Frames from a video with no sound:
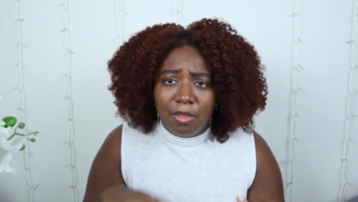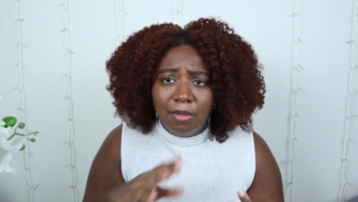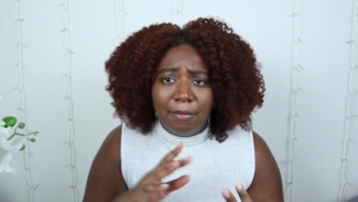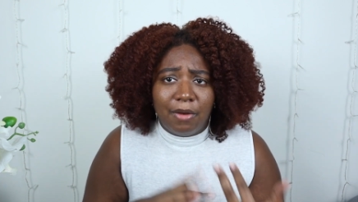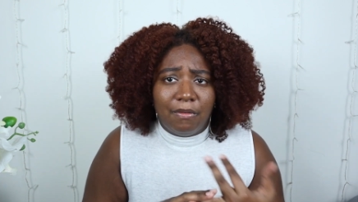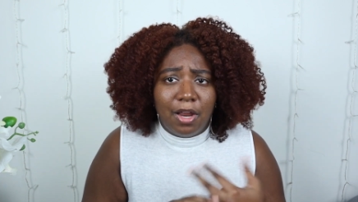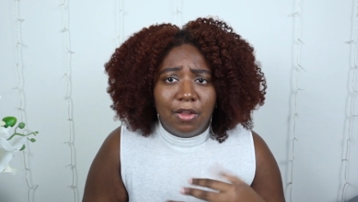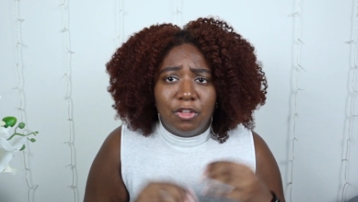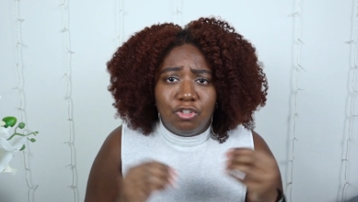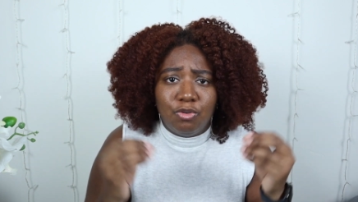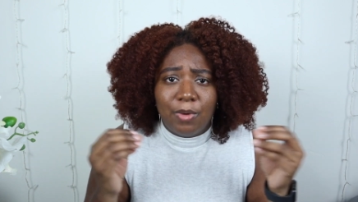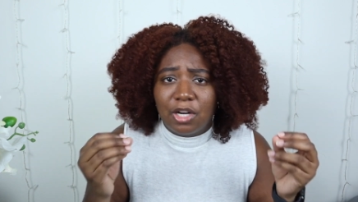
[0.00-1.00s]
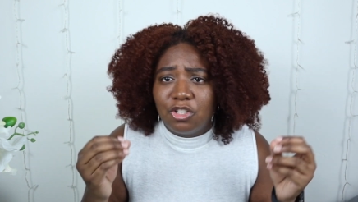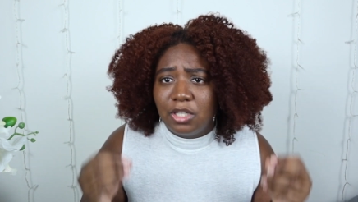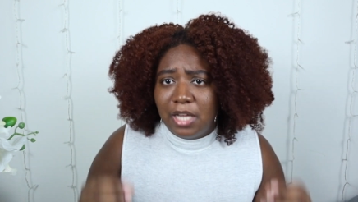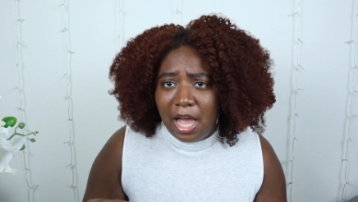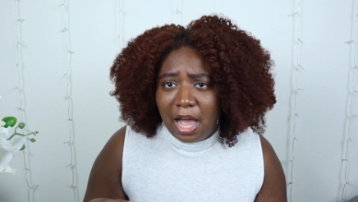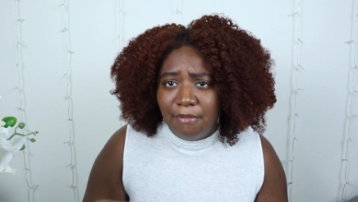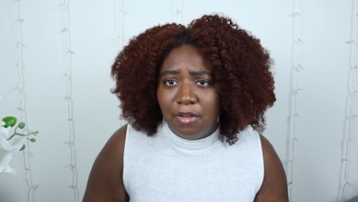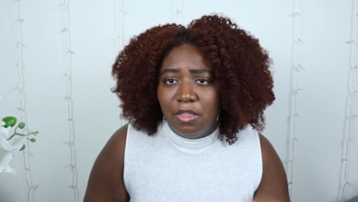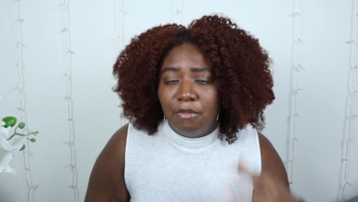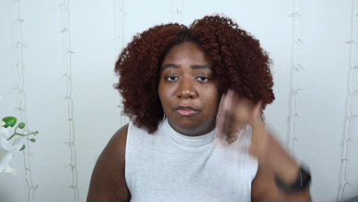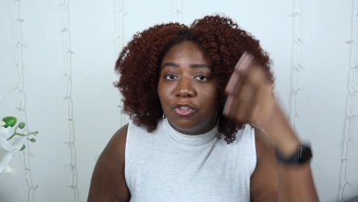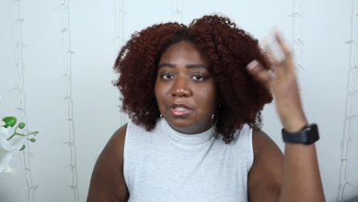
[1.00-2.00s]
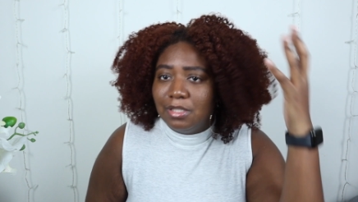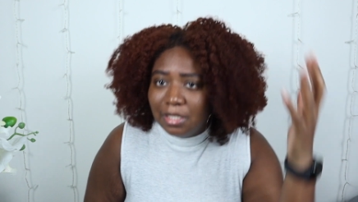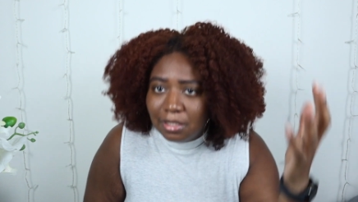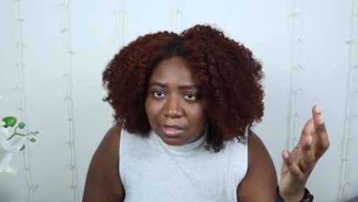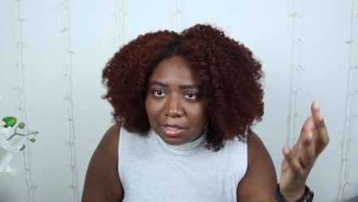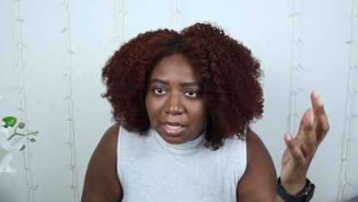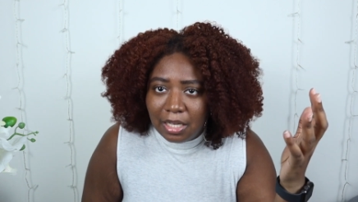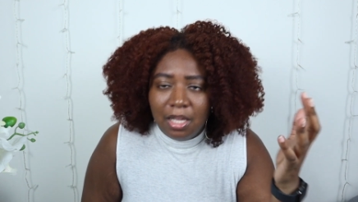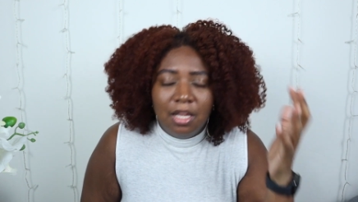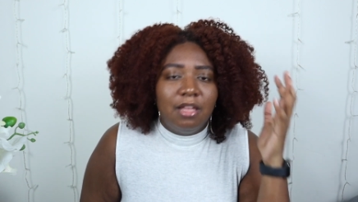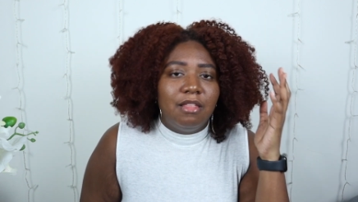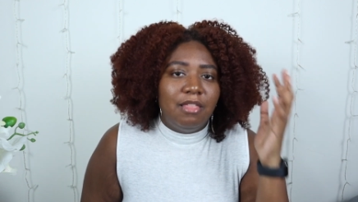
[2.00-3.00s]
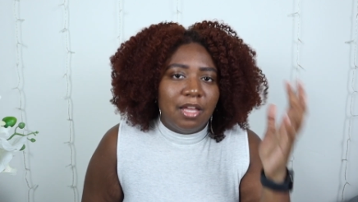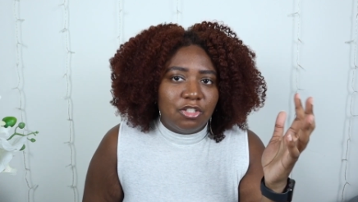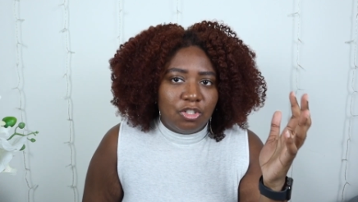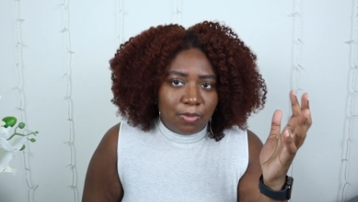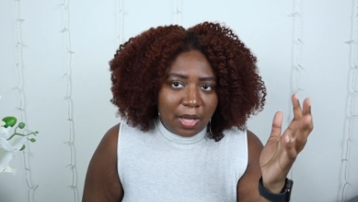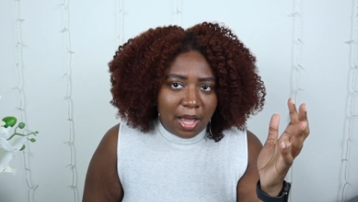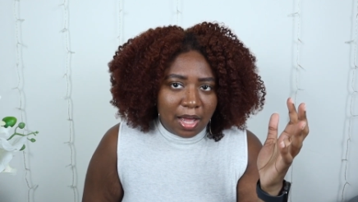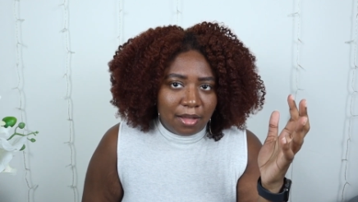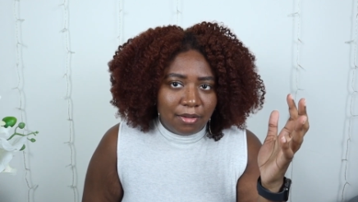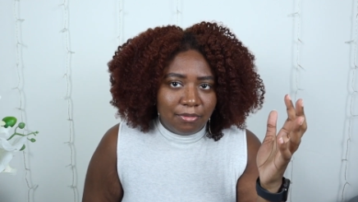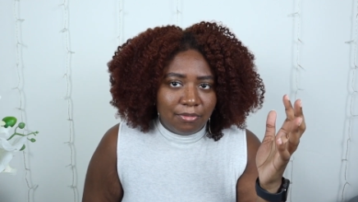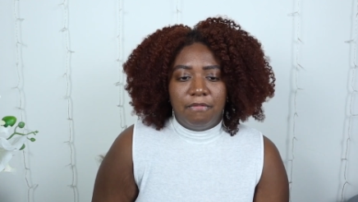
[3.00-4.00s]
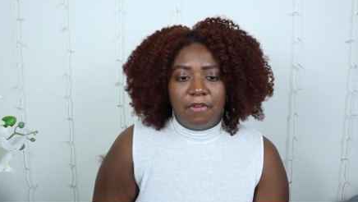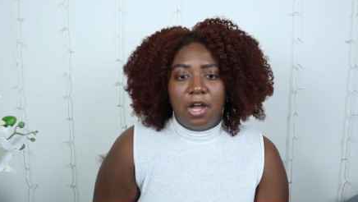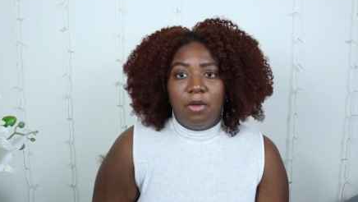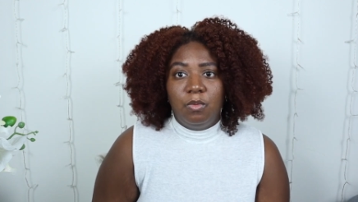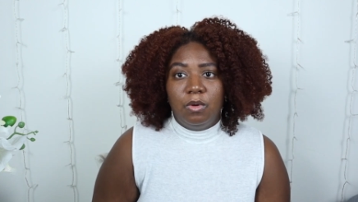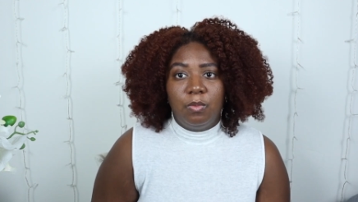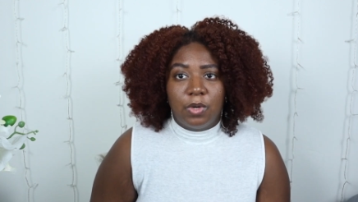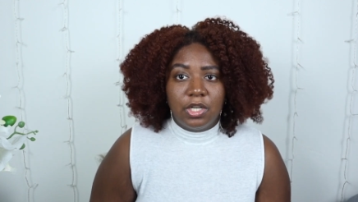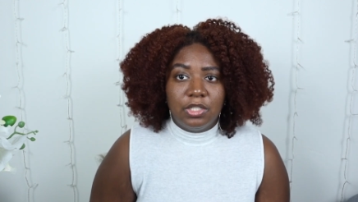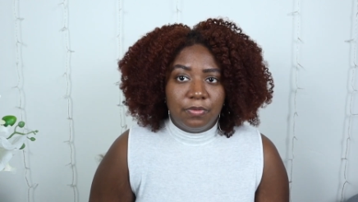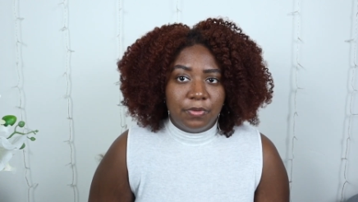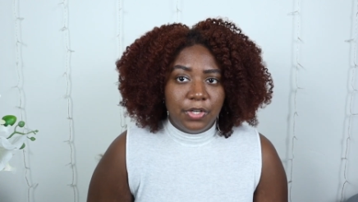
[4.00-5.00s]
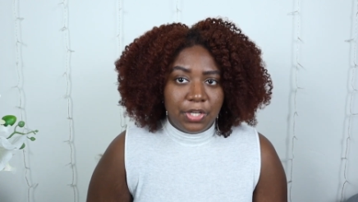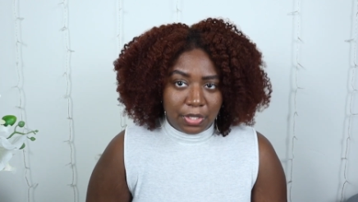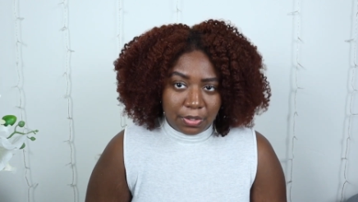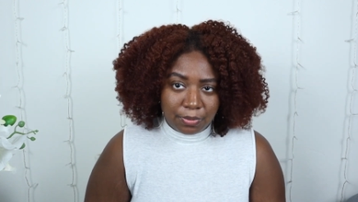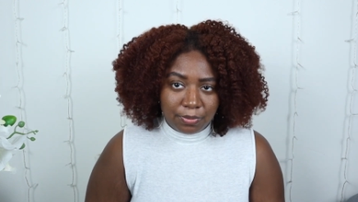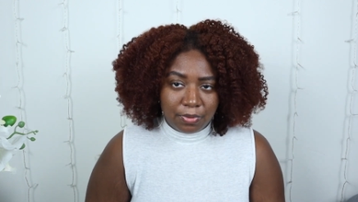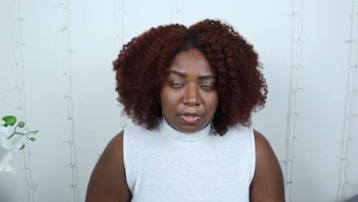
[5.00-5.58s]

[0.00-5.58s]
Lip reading: the amount of hair that you actually have, and the versatility that you have. Find what works for you.